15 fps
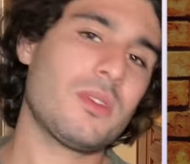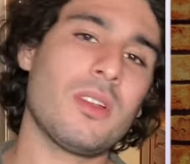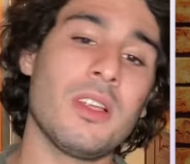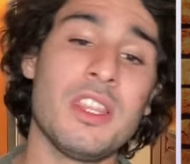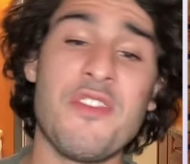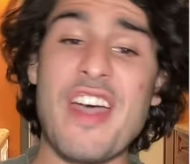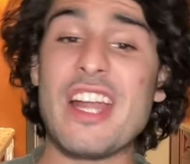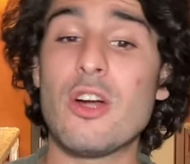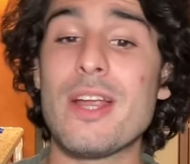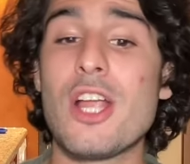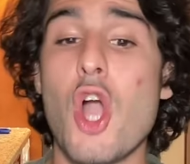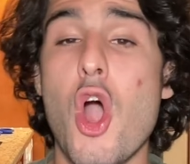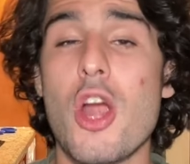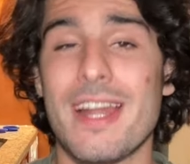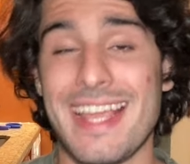The veteran
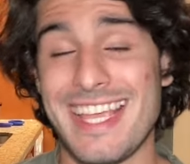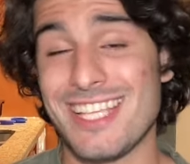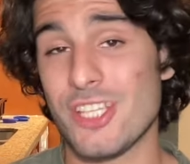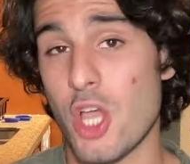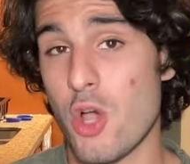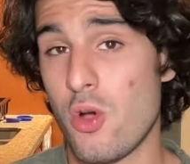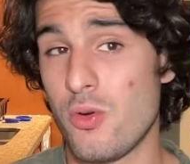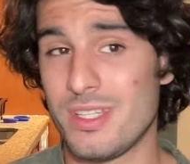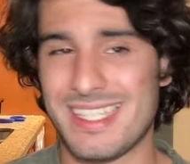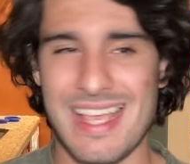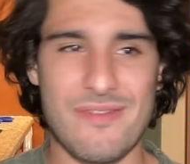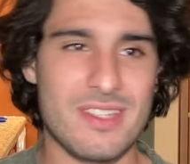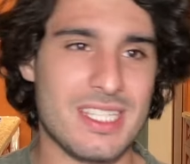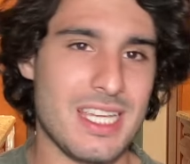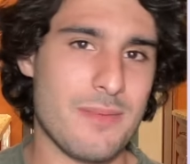guard is owed
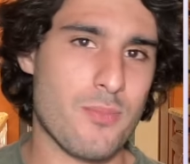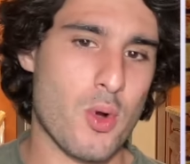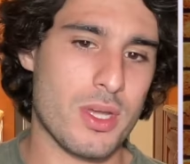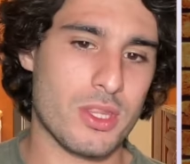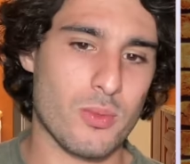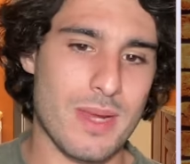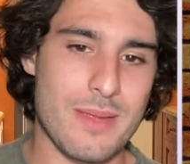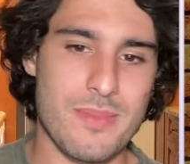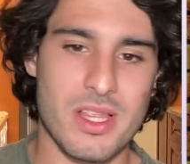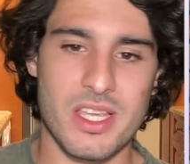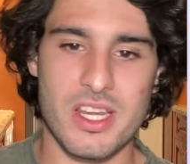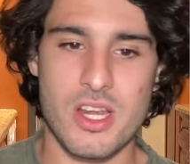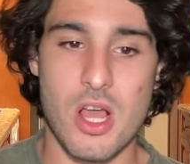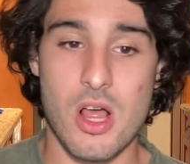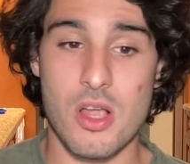$17.3
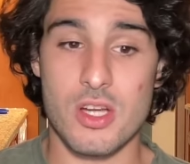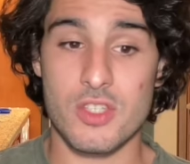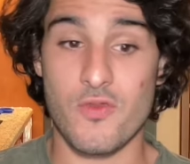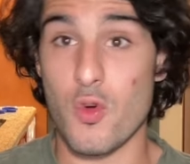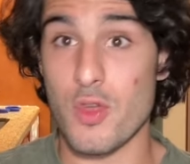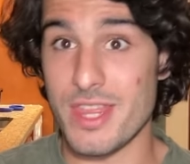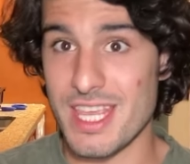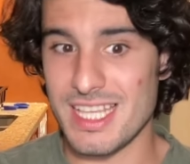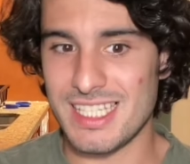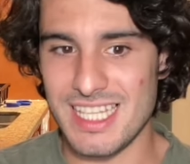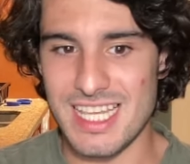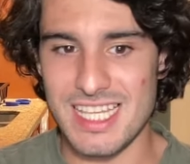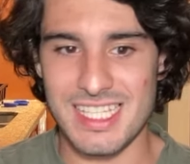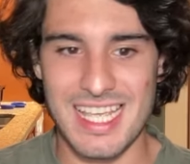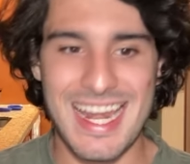million for this
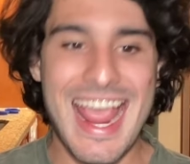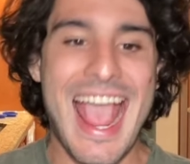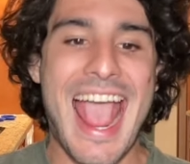season